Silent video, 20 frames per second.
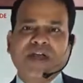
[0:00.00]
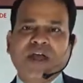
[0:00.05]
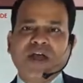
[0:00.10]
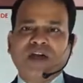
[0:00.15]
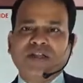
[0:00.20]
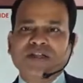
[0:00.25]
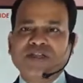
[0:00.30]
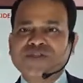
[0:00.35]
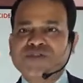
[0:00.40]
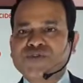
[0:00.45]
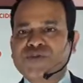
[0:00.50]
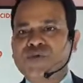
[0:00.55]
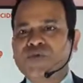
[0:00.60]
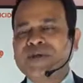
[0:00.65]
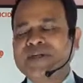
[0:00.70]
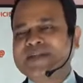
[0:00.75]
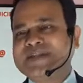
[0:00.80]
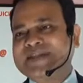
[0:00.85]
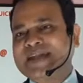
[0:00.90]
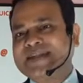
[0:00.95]
on the
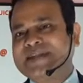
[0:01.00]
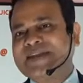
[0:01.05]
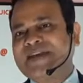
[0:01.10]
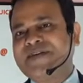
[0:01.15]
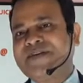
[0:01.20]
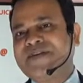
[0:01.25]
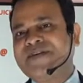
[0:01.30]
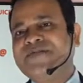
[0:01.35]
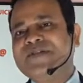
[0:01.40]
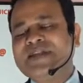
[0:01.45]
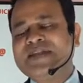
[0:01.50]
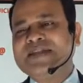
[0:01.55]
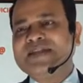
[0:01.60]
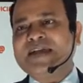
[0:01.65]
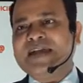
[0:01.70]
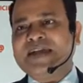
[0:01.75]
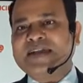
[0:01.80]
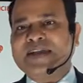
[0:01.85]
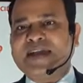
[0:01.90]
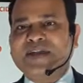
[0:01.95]
students and they review
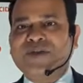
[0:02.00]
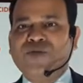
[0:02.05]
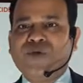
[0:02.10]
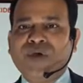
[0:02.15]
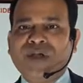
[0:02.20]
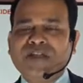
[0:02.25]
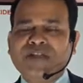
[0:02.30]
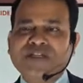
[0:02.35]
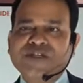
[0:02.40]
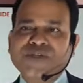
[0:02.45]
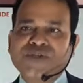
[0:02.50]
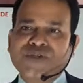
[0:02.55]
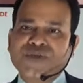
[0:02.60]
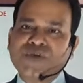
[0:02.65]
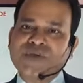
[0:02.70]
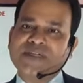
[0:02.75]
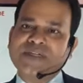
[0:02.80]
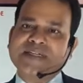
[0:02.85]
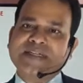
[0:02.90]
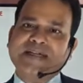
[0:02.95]
that and when the
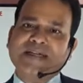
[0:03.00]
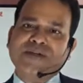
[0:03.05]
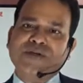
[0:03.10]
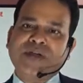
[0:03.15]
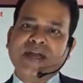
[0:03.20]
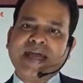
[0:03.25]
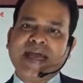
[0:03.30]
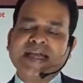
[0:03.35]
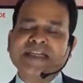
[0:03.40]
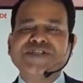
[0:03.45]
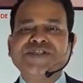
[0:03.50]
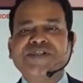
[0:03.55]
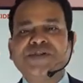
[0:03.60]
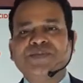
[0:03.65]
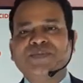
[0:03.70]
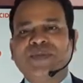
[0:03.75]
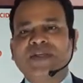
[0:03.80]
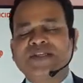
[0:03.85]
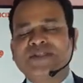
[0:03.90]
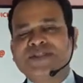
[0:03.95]
students cannot
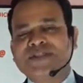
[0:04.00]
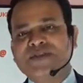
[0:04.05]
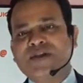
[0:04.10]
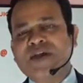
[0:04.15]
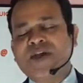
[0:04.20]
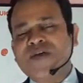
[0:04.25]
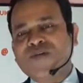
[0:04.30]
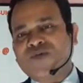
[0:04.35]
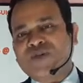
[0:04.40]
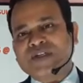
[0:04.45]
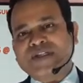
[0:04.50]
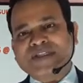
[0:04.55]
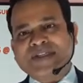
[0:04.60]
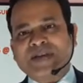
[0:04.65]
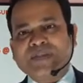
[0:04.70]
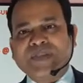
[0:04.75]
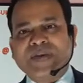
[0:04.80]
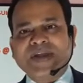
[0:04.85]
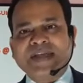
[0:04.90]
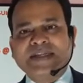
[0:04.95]
achieve this for
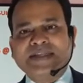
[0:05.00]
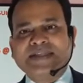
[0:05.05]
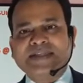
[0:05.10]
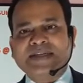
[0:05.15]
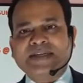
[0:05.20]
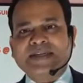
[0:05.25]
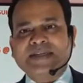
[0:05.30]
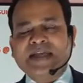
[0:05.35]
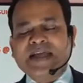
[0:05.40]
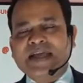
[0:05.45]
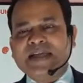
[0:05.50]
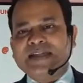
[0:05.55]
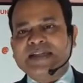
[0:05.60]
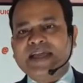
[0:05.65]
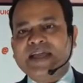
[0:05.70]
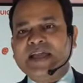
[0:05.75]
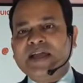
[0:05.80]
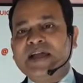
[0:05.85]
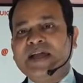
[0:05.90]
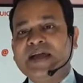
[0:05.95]
some reason
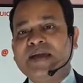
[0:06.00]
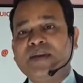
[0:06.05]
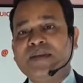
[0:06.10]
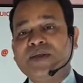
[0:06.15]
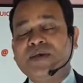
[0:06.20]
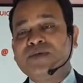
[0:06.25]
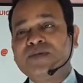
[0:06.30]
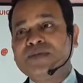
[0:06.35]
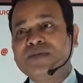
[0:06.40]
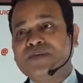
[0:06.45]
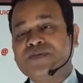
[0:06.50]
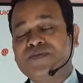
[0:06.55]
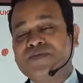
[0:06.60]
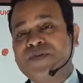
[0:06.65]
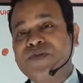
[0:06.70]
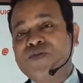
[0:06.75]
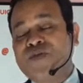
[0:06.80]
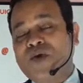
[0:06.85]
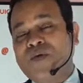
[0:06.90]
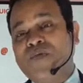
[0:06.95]
they uh, know a
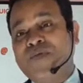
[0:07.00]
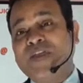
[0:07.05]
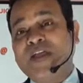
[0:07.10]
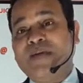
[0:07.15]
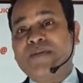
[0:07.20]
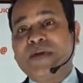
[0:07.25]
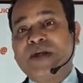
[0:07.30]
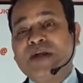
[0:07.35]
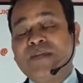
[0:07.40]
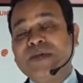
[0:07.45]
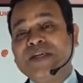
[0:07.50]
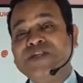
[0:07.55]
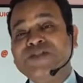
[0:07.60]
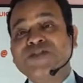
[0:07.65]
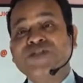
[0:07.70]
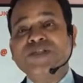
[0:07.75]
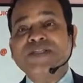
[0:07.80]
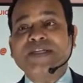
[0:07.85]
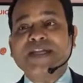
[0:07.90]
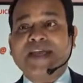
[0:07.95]
few of them commit
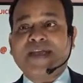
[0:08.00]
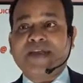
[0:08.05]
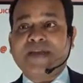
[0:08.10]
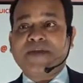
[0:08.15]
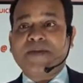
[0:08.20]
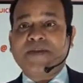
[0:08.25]
suicide